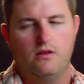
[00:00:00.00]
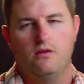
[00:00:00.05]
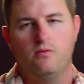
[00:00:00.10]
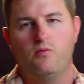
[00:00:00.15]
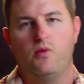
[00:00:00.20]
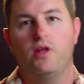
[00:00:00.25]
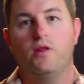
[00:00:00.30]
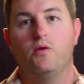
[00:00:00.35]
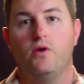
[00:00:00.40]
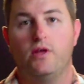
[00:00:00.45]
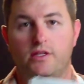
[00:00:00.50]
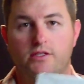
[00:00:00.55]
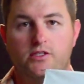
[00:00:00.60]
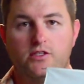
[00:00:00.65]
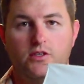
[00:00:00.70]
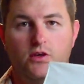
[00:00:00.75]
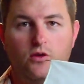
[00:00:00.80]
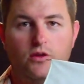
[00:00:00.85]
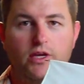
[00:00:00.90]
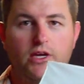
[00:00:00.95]
By the way, this
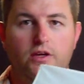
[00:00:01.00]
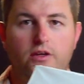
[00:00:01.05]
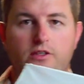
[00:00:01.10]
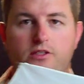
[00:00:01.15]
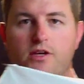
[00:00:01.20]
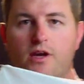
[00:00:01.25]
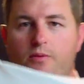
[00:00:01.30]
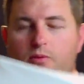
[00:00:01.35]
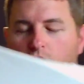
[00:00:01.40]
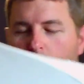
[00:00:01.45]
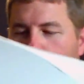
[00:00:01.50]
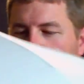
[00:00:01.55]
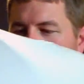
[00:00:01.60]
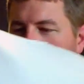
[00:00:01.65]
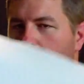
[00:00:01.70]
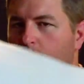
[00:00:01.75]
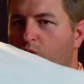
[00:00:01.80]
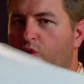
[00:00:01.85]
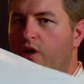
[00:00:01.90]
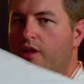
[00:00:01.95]
is the only good time to open
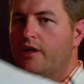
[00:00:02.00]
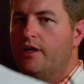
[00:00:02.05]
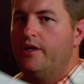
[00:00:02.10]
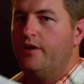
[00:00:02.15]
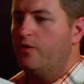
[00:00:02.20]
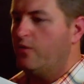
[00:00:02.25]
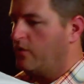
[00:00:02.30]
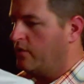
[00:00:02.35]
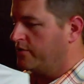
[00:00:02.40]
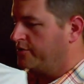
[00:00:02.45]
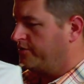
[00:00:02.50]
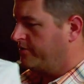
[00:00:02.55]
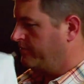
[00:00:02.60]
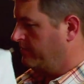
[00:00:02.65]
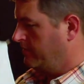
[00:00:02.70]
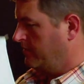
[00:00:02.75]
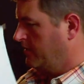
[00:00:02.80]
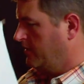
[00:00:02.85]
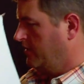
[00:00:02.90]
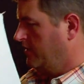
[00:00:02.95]
an umbrella indoors.
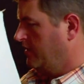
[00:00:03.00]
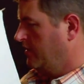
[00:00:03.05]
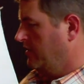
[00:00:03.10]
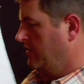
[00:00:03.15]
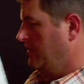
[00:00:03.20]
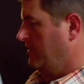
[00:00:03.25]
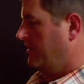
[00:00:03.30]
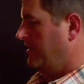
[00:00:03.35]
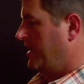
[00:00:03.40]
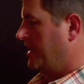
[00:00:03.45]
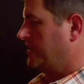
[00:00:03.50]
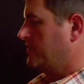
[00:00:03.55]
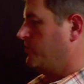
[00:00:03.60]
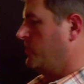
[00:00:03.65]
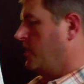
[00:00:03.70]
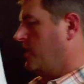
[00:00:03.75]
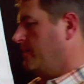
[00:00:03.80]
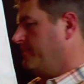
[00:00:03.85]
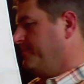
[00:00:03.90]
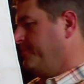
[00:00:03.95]
Thanks,
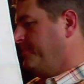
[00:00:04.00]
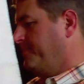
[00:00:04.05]
Mom.